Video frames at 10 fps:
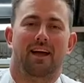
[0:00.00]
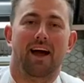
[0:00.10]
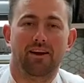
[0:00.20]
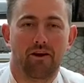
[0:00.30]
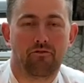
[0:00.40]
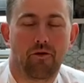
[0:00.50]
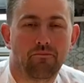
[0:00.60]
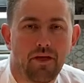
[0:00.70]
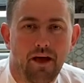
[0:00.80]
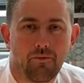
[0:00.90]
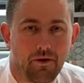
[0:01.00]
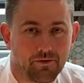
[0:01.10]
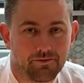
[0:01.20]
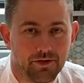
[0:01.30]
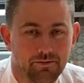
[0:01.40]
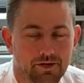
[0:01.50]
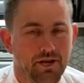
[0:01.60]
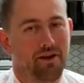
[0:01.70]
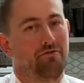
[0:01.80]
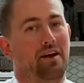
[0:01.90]
Hey there everyone, uh, welcome to
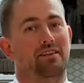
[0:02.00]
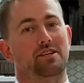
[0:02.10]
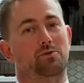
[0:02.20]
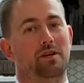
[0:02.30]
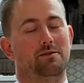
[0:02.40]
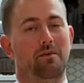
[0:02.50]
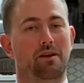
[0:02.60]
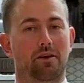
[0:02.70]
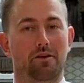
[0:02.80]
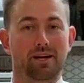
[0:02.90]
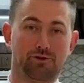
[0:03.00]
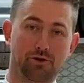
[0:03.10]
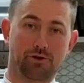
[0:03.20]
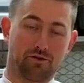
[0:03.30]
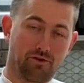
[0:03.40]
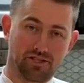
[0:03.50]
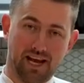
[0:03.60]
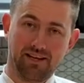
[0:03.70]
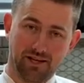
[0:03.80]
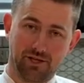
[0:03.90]
UBChef and this week's menu. As usual I've got
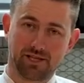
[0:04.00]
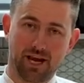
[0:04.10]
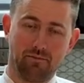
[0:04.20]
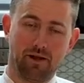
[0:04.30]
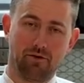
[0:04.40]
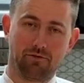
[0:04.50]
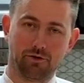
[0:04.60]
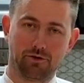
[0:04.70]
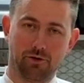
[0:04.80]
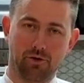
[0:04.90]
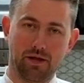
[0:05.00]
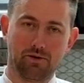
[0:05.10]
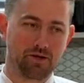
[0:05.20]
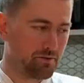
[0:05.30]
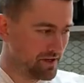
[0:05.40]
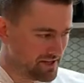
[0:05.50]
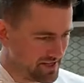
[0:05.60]
10 dishes coming up for you shortly which I'm going to